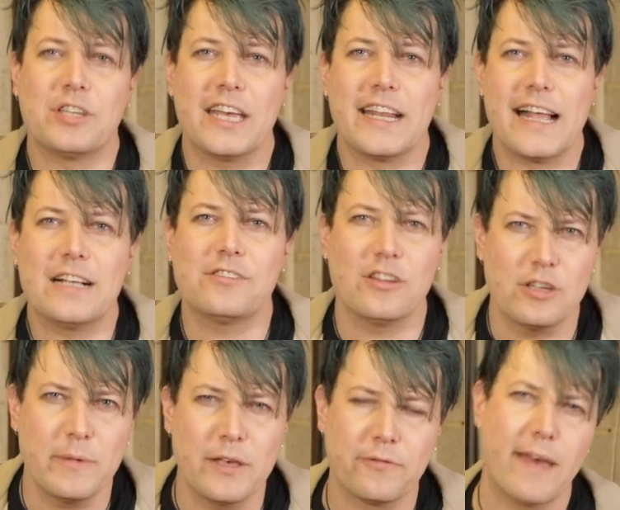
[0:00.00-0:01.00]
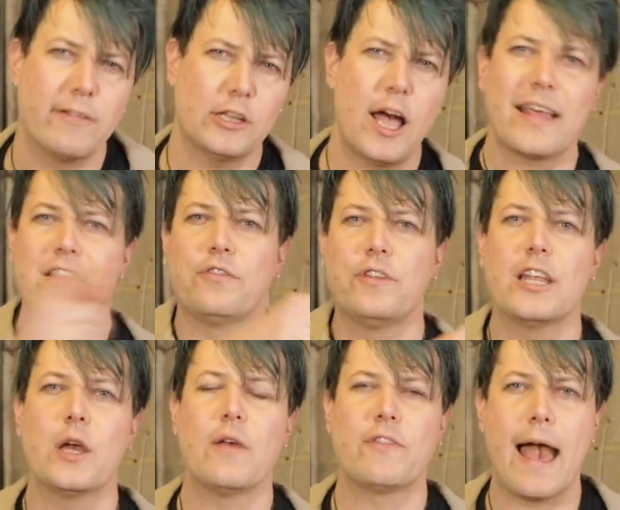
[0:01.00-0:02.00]
of tea now, so do me a favour, like this
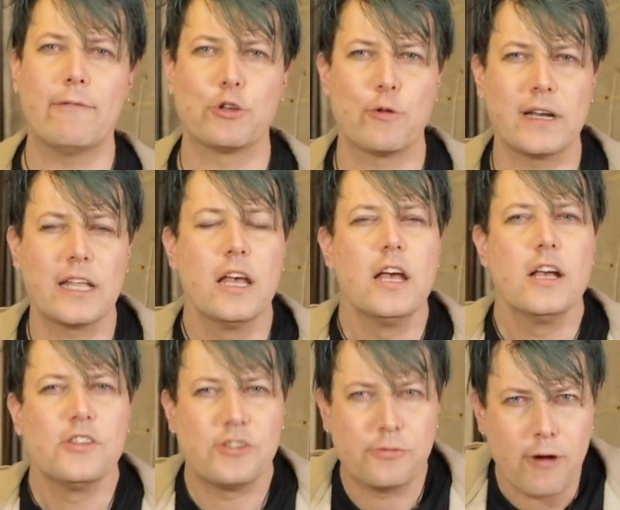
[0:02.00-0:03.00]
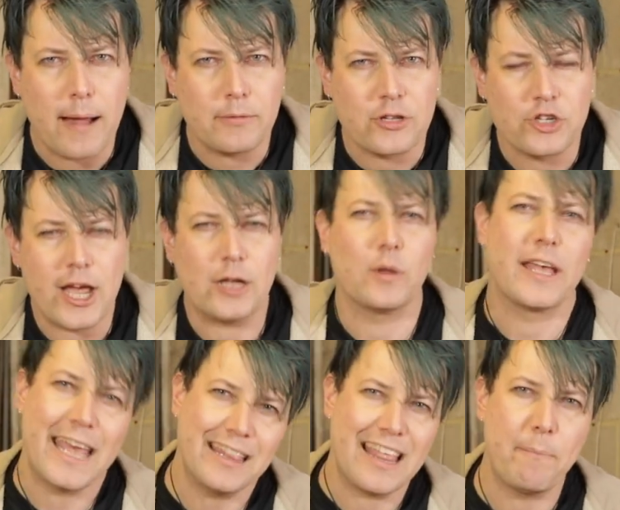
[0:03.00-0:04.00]
video if you haven't already, subscribe to the channel,
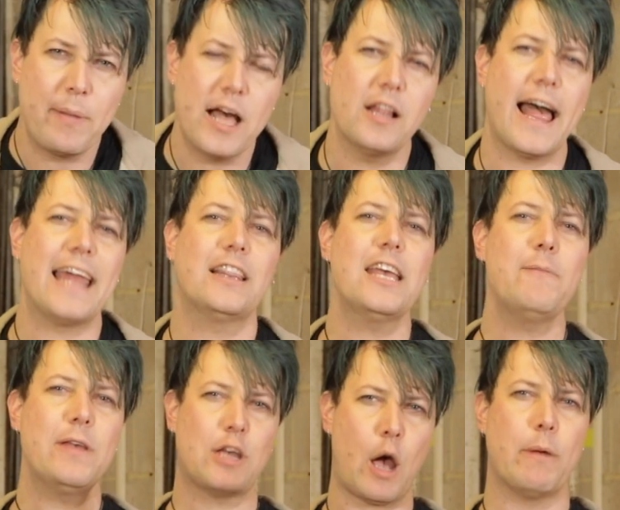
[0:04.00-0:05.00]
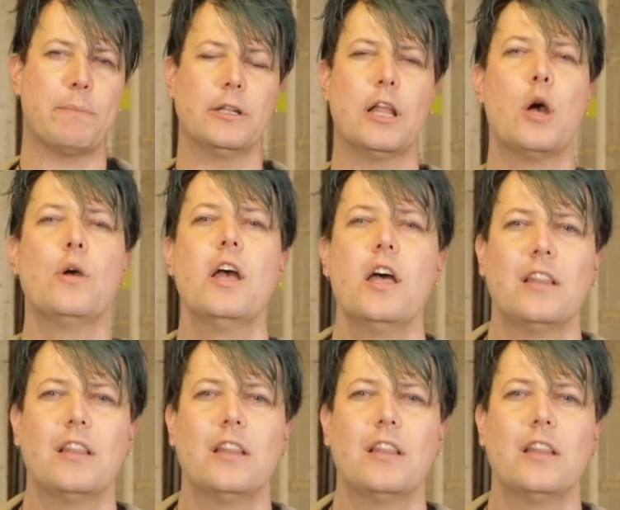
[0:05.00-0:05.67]
hit that bell, and leave me a comment below.